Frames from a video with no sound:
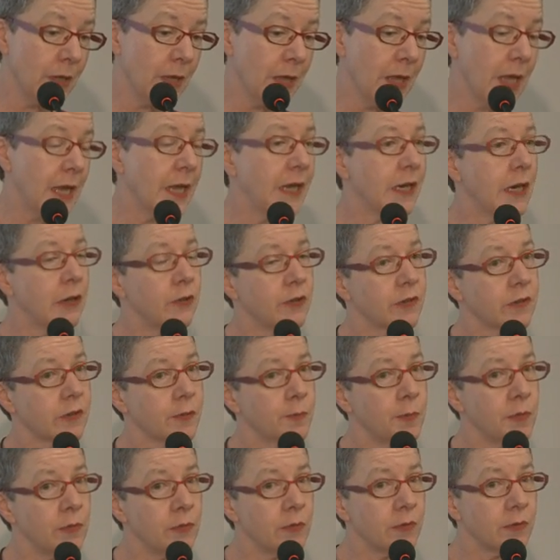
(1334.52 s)
and our
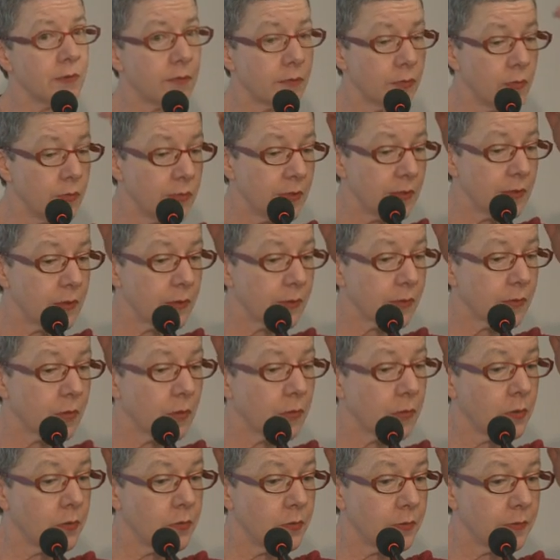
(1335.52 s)
experience using
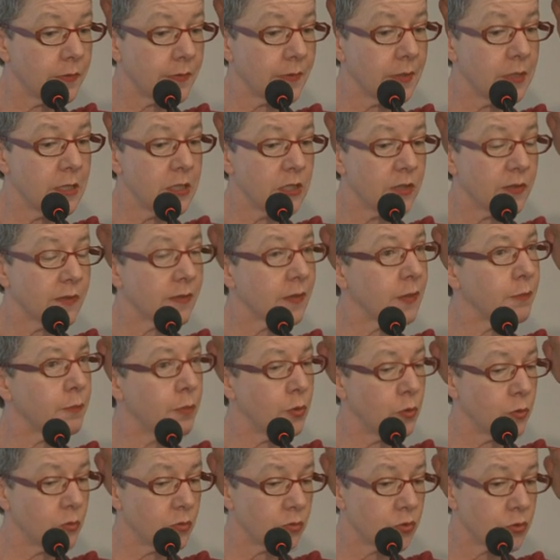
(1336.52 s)
Solar Lucene to
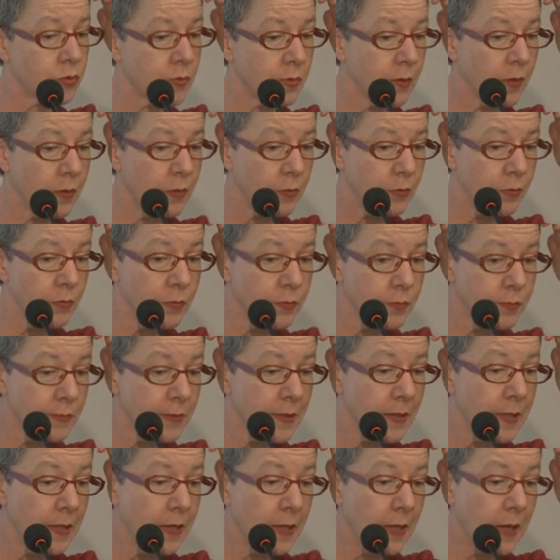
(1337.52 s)
support Trove
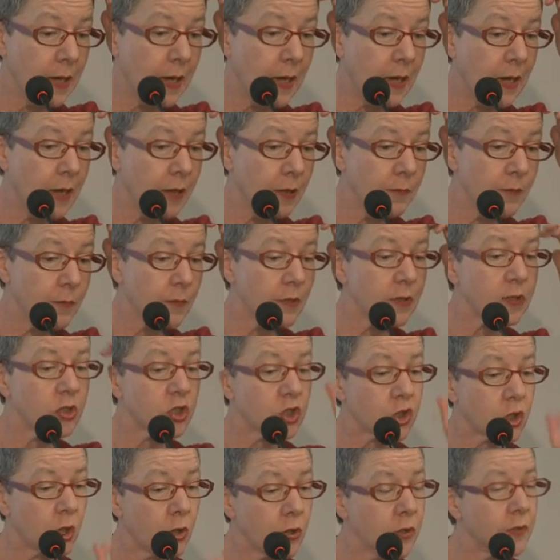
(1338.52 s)

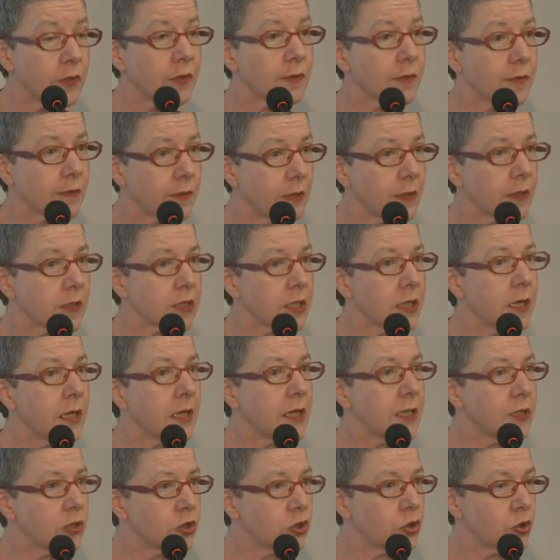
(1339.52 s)
showed us that
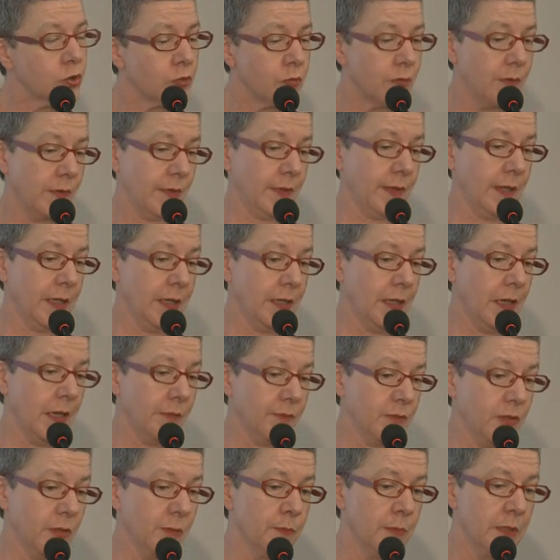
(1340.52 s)
it should scale up
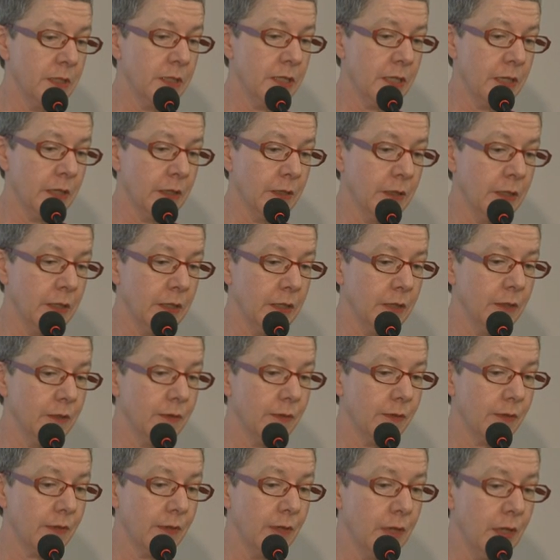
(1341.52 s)
to meet our
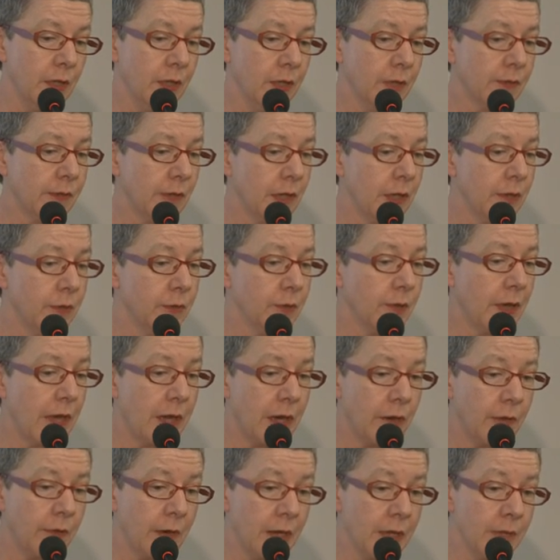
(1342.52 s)
needs. So
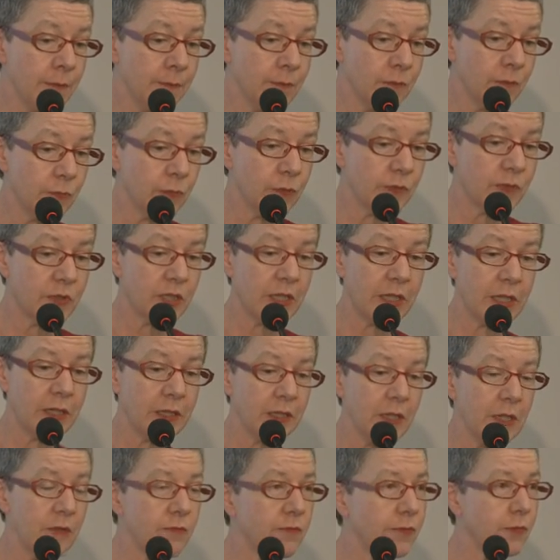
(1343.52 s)
our aim was to get an
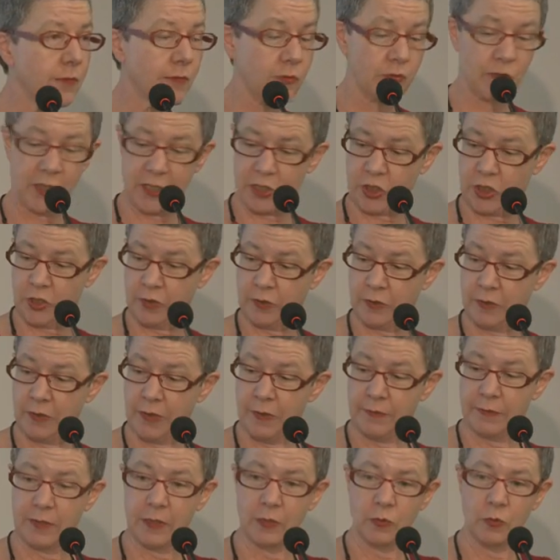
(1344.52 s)
infrastructure
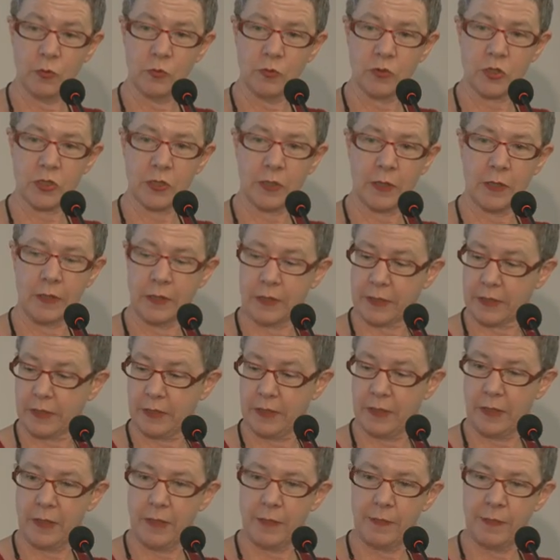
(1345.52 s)
that looked like
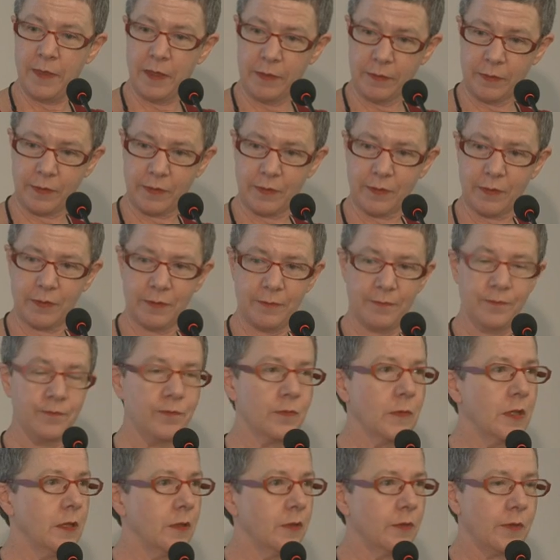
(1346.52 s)
this.
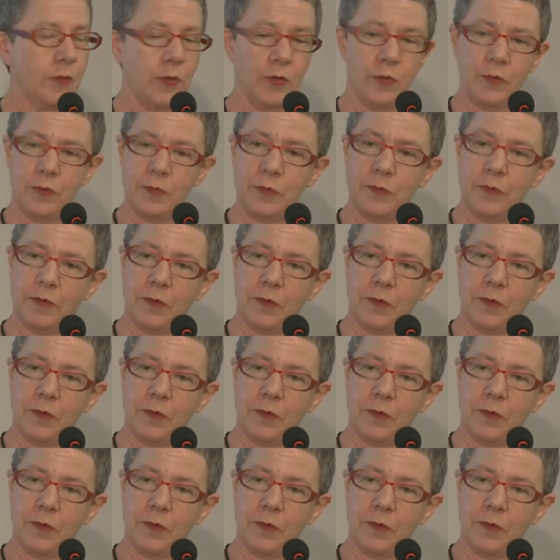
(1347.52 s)
So